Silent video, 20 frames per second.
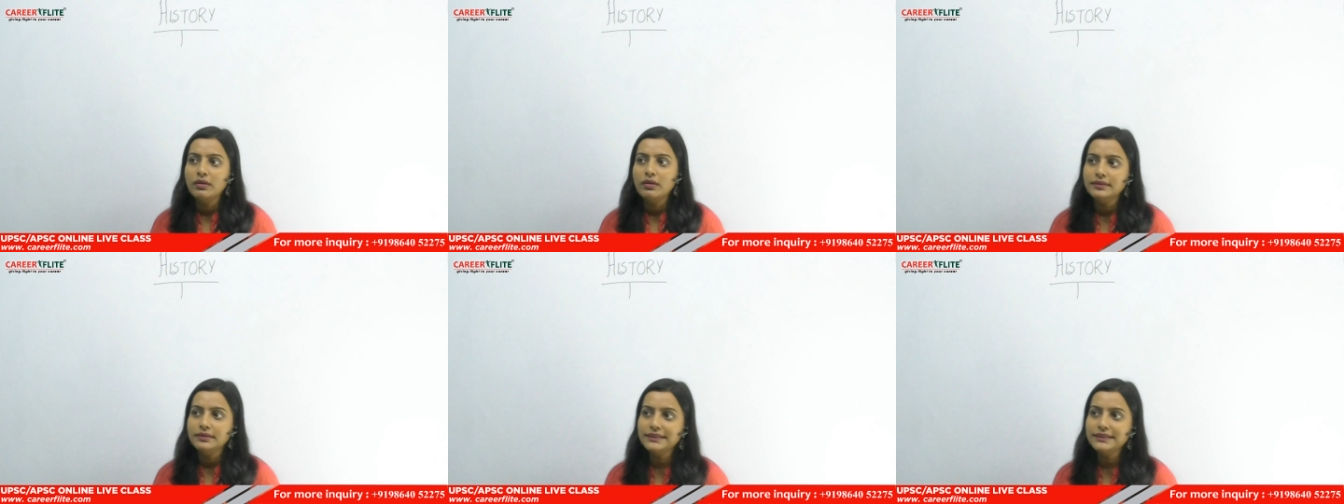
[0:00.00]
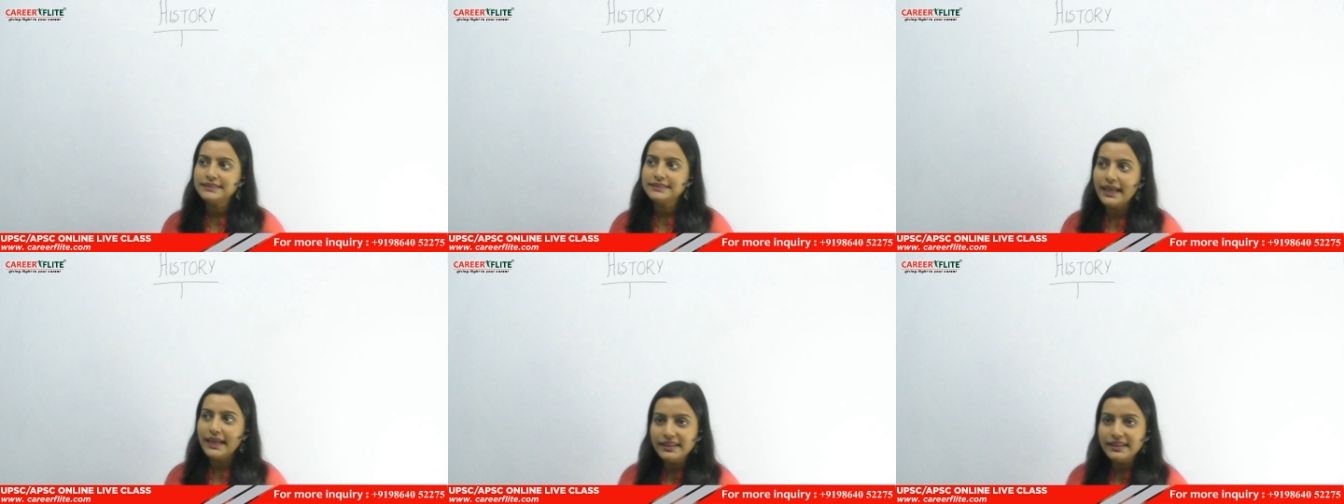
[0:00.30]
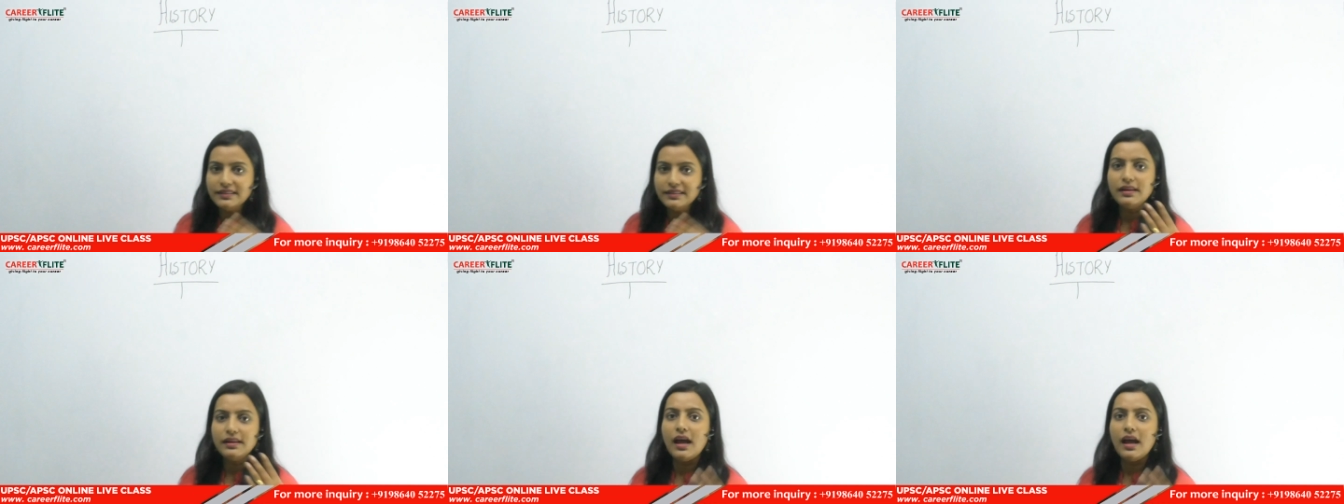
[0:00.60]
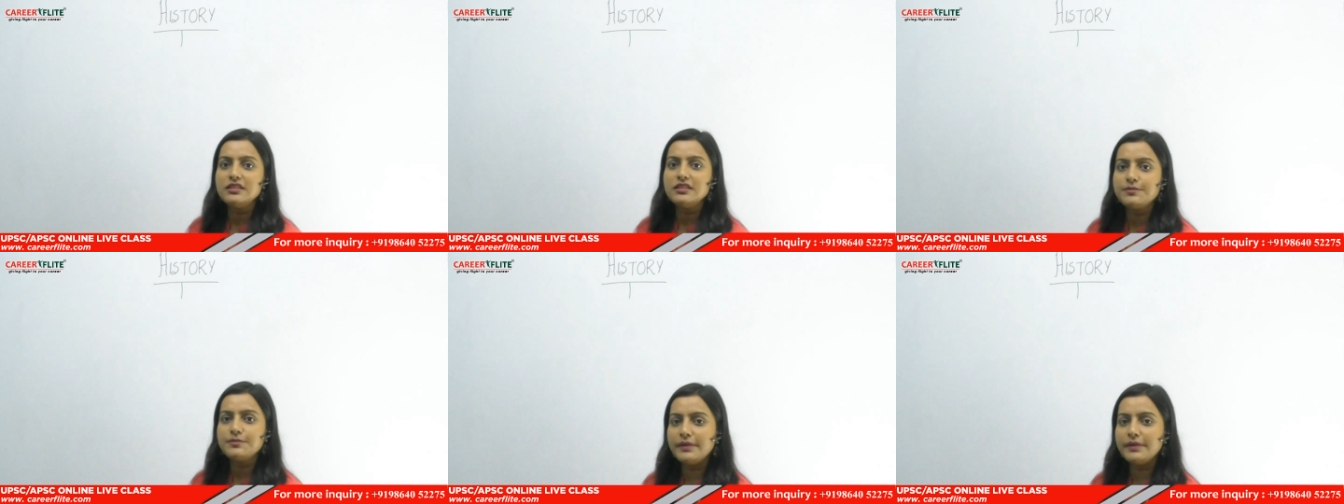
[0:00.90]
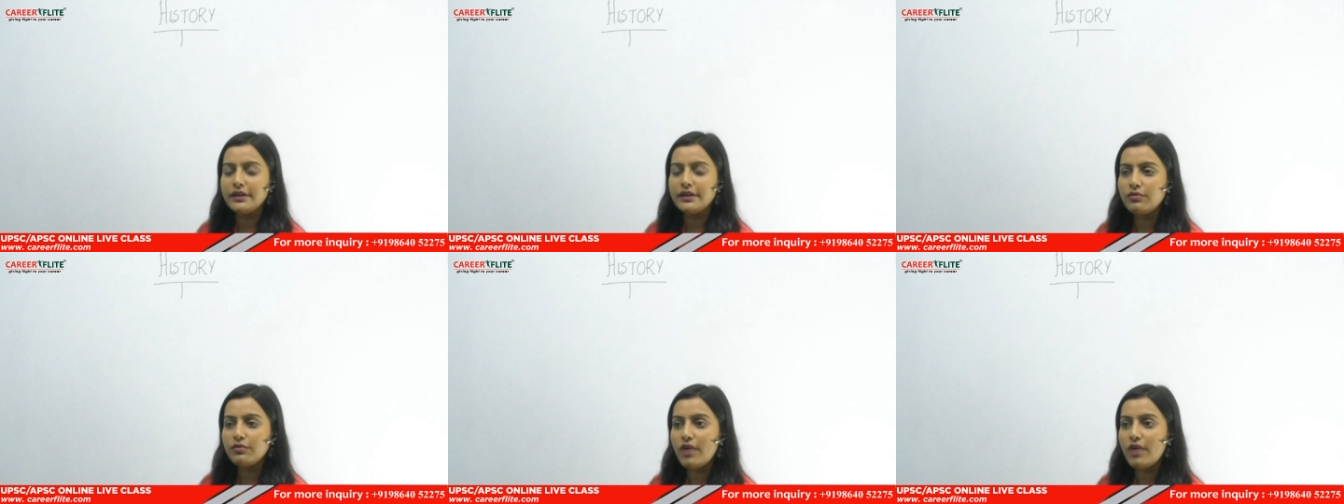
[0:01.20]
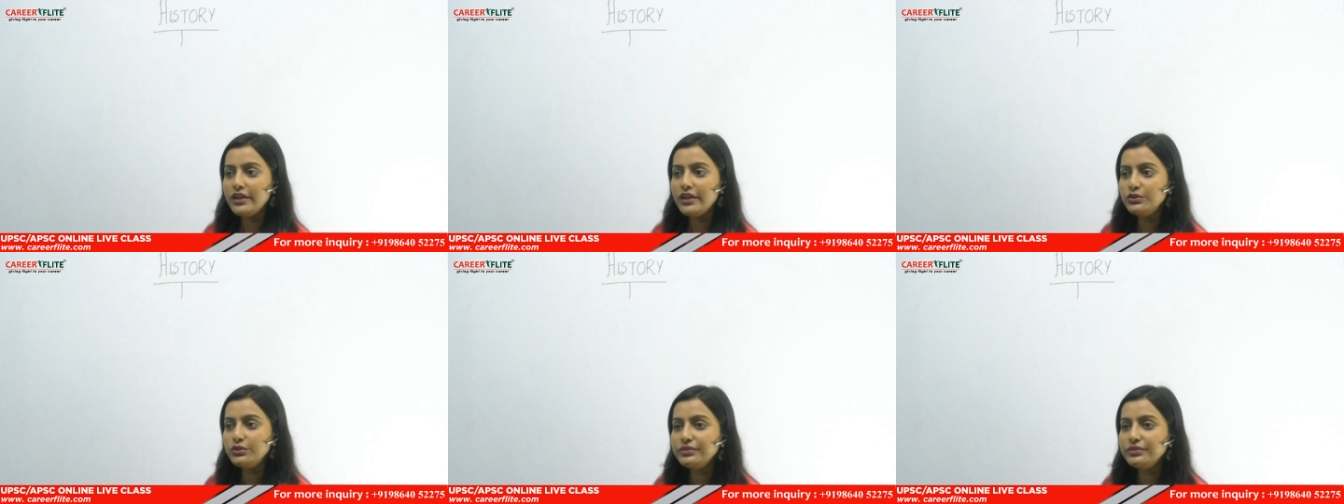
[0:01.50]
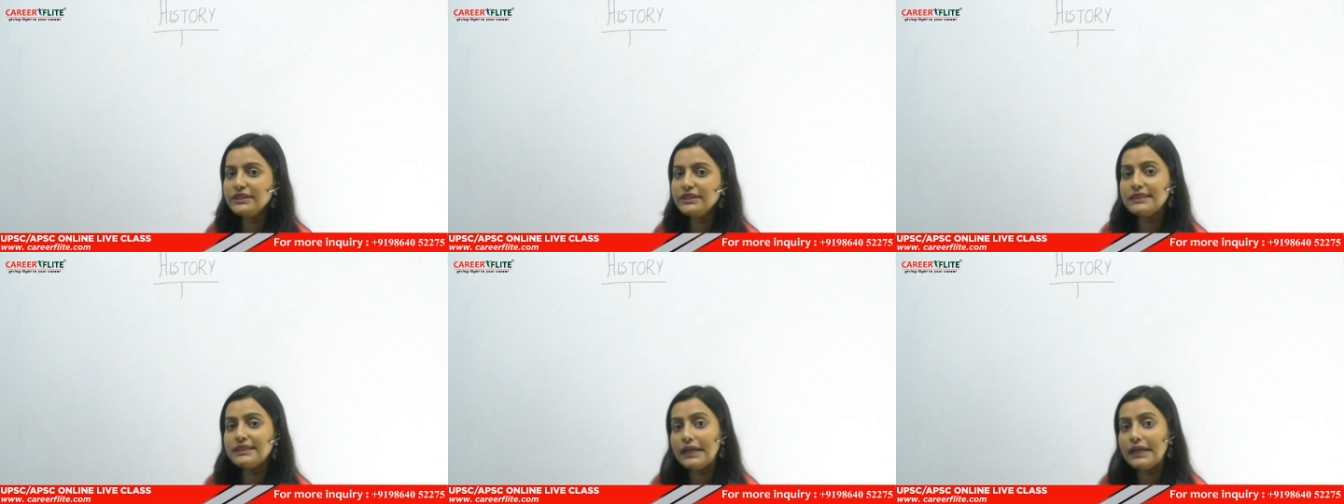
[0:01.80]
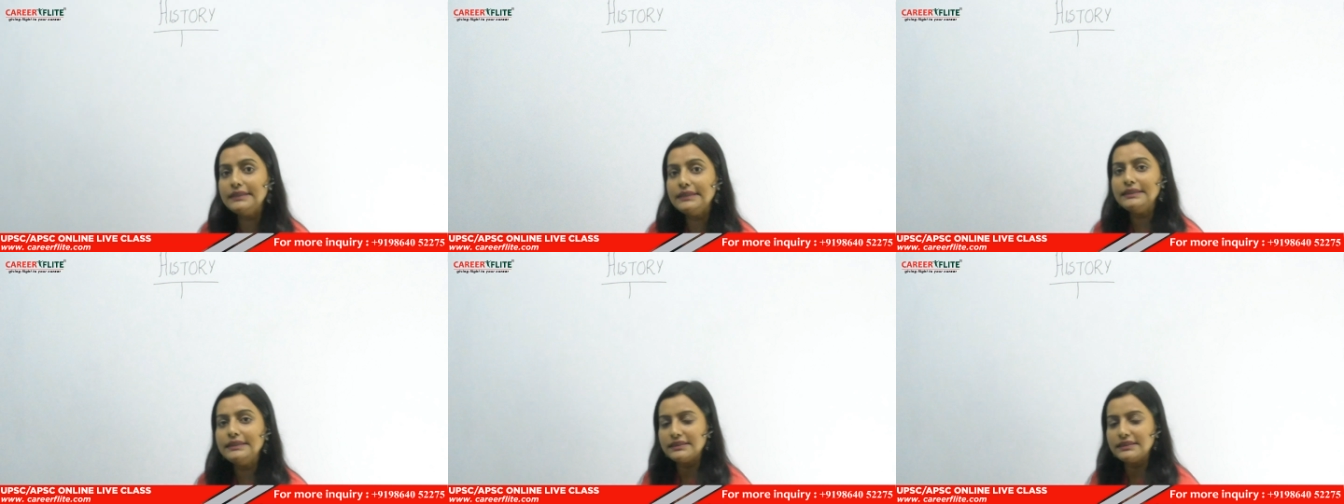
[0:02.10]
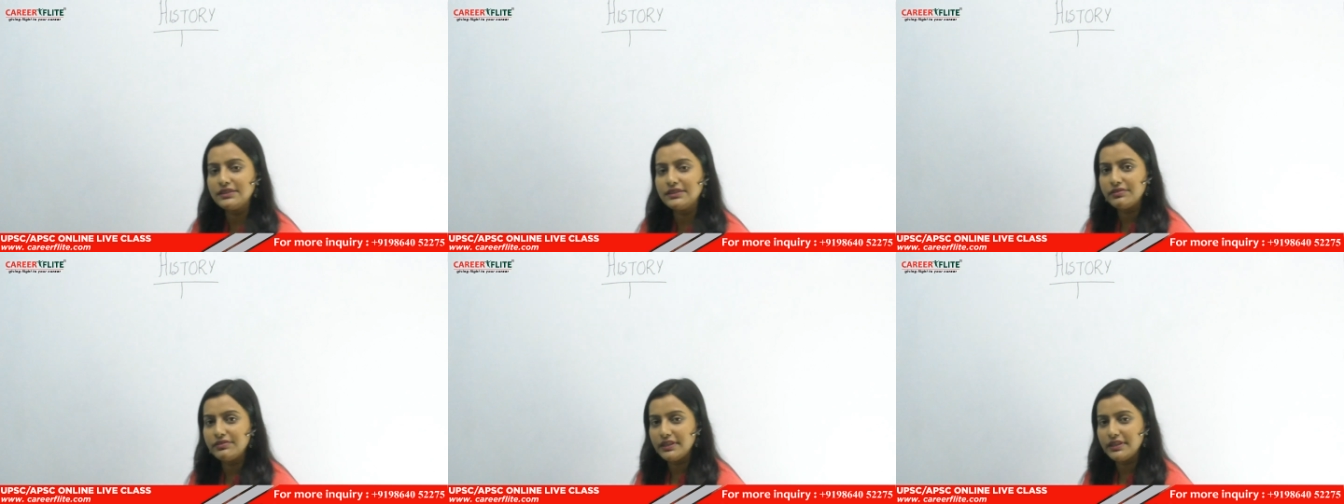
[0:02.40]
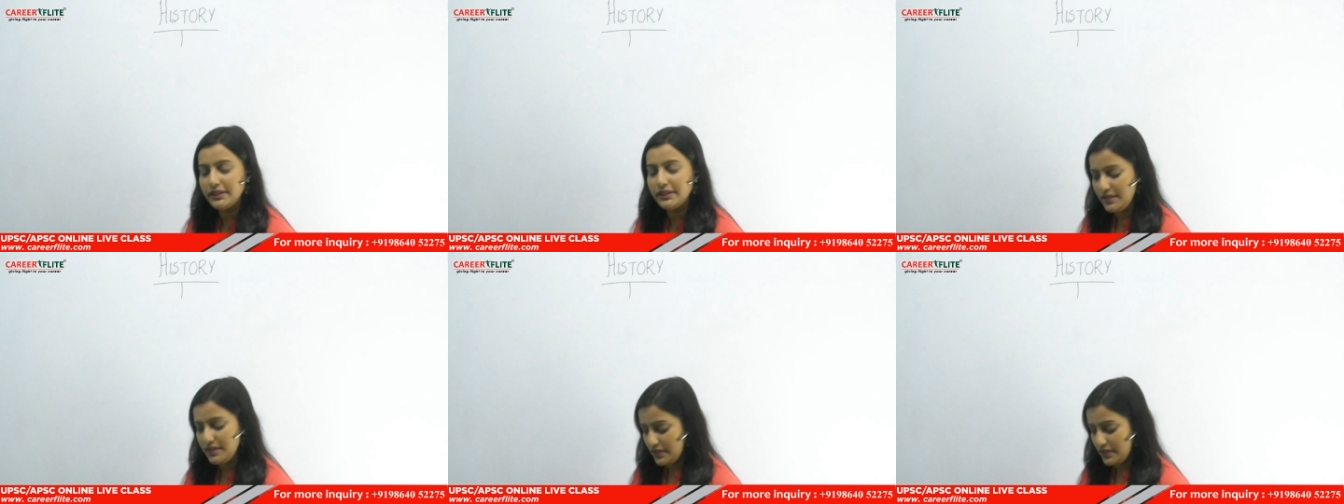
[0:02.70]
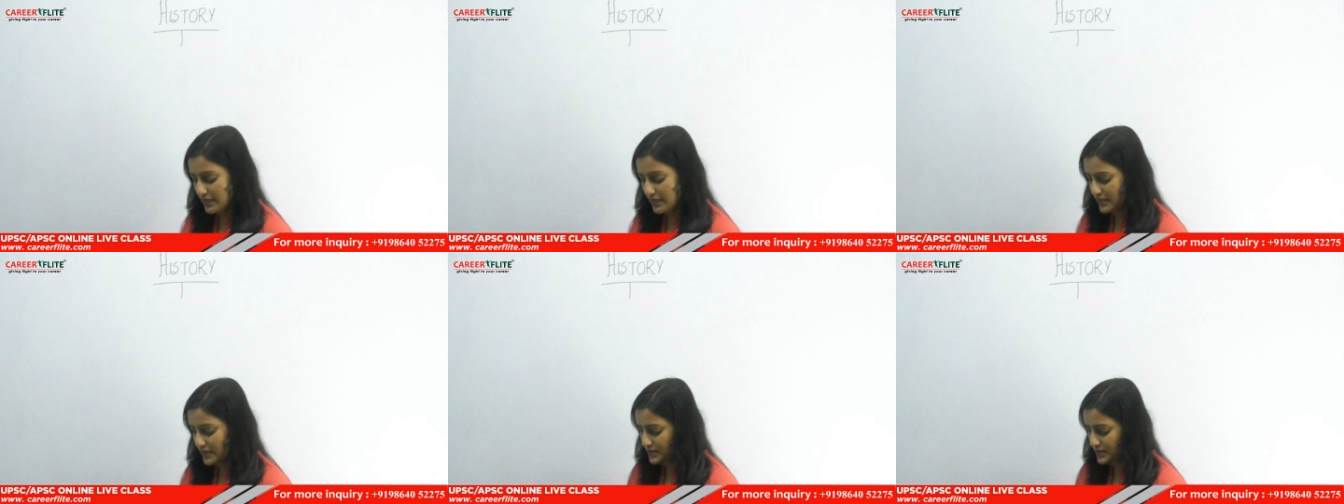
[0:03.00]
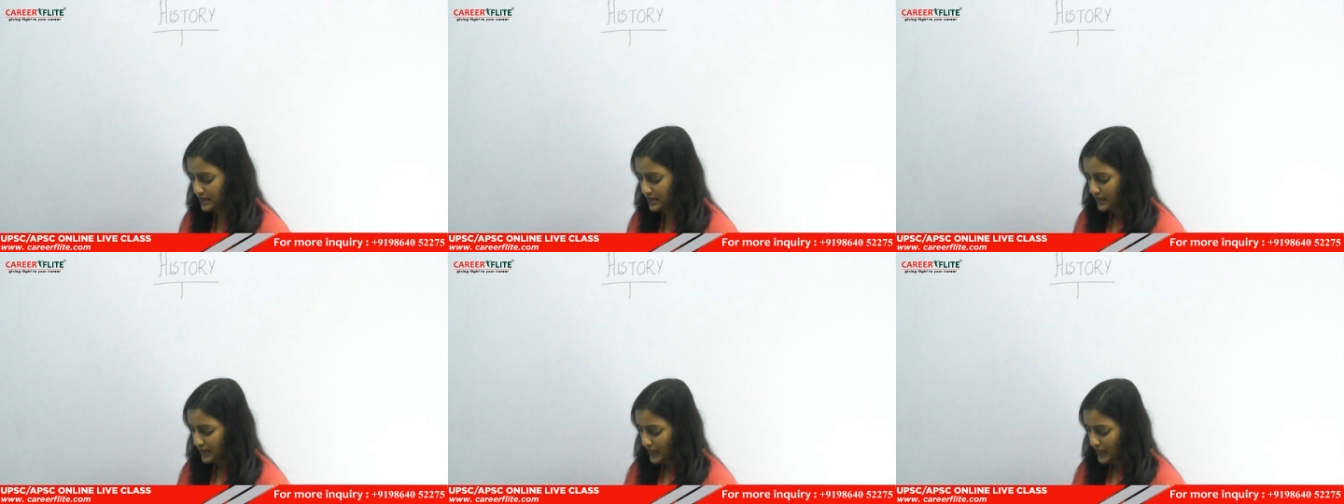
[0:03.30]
The second aspect, why do we study history, is